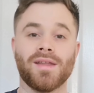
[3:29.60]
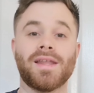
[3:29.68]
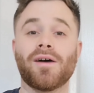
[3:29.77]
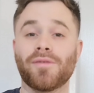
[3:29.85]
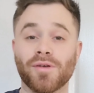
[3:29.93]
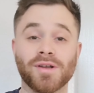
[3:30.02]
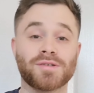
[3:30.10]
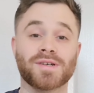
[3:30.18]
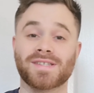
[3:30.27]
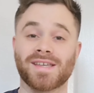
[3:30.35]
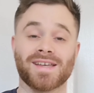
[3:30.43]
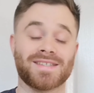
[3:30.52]
Now, if you're
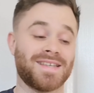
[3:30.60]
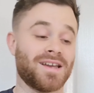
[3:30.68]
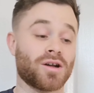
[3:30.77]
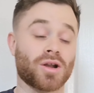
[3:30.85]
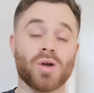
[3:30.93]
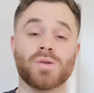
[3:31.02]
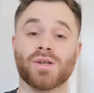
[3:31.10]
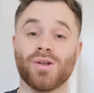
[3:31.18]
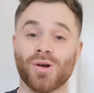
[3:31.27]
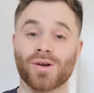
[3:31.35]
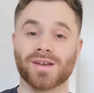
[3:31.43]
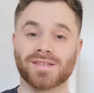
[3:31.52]
interested in seeing a closer
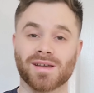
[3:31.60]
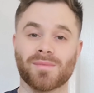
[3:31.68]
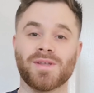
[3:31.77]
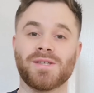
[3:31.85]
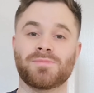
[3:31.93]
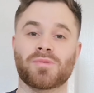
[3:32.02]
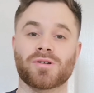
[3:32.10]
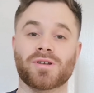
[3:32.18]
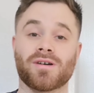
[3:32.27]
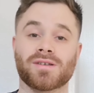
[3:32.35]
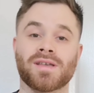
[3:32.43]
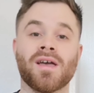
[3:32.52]
look at some of these
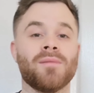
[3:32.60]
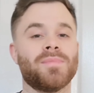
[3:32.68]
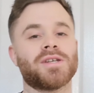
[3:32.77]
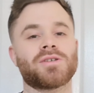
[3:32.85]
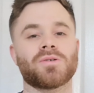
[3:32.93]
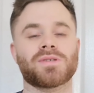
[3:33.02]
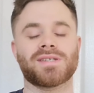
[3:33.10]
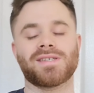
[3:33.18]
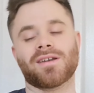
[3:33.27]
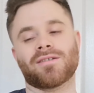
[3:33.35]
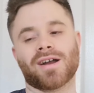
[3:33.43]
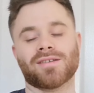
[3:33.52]
products, be sure to
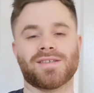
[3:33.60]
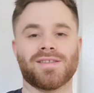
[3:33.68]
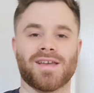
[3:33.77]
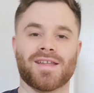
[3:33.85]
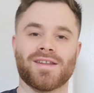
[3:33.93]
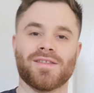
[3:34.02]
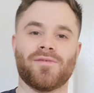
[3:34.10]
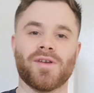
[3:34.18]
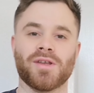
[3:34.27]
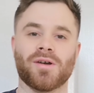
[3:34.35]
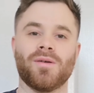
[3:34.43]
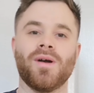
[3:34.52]
stick around to the end of the
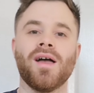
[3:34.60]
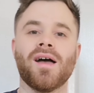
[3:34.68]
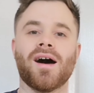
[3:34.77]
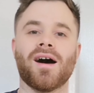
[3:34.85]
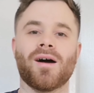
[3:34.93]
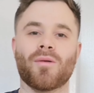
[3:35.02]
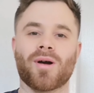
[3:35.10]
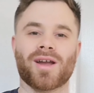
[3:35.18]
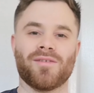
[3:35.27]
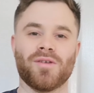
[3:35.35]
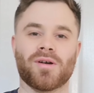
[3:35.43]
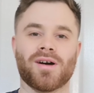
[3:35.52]
video where I'll
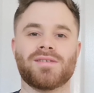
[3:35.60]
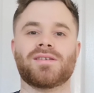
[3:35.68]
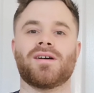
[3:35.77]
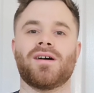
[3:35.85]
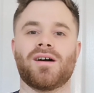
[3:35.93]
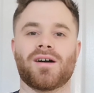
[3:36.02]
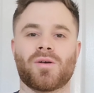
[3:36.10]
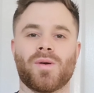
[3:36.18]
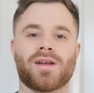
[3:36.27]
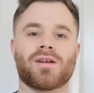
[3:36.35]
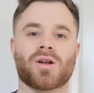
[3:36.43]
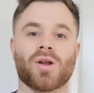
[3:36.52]
give you guys a
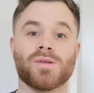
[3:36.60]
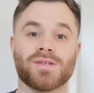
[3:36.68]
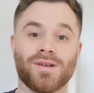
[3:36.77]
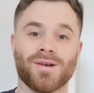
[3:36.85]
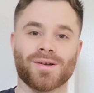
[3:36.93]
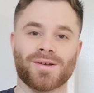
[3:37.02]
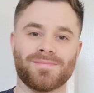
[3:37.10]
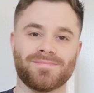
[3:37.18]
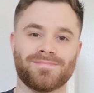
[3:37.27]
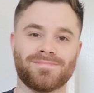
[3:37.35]
quick closer look.